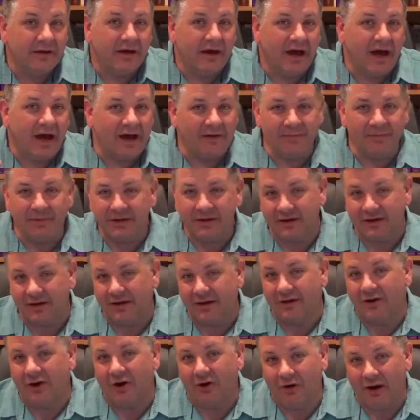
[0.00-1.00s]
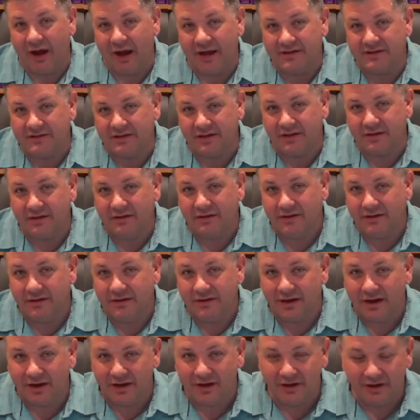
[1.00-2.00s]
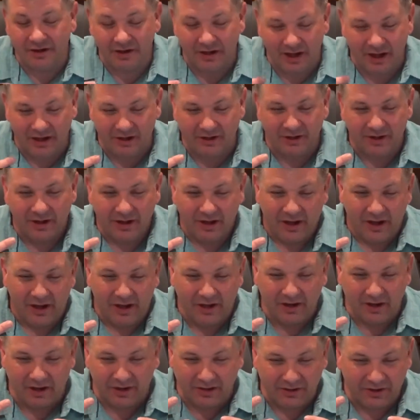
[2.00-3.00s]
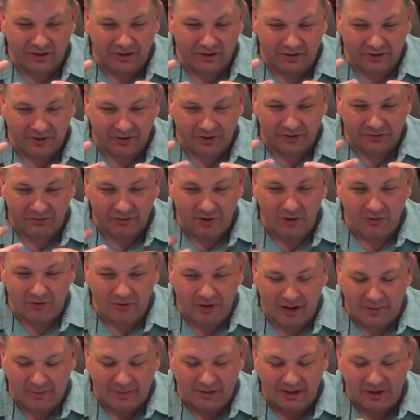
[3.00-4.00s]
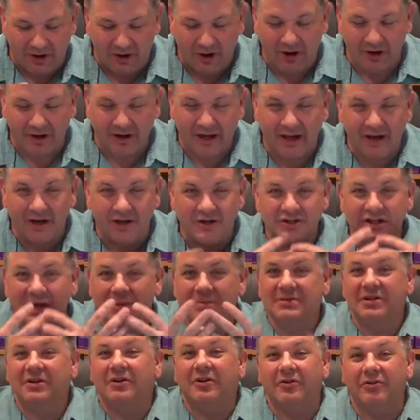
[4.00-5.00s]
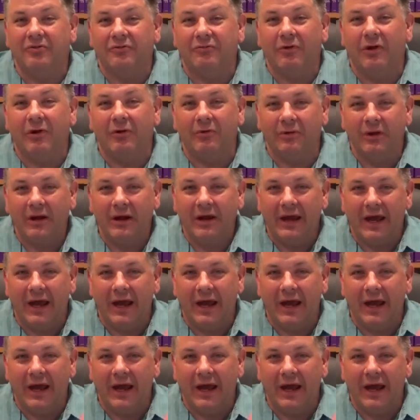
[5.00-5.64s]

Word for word: I've been in a car accident and, your throat, I mean, your heart kind of jumps in your throat.